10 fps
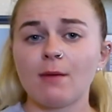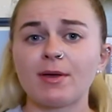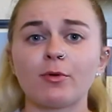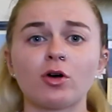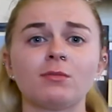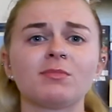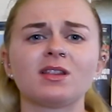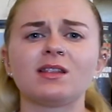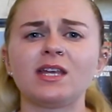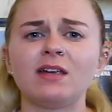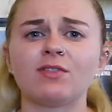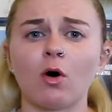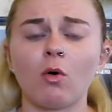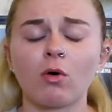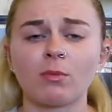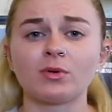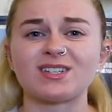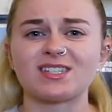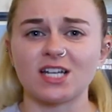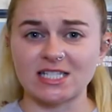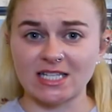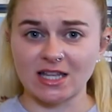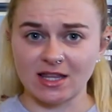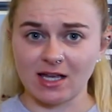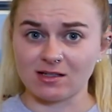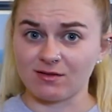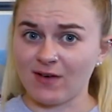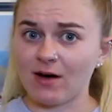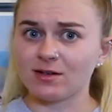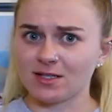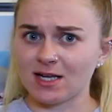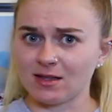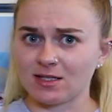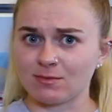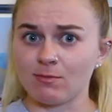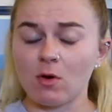People couldn't believe the horrible, disgusting things found inside this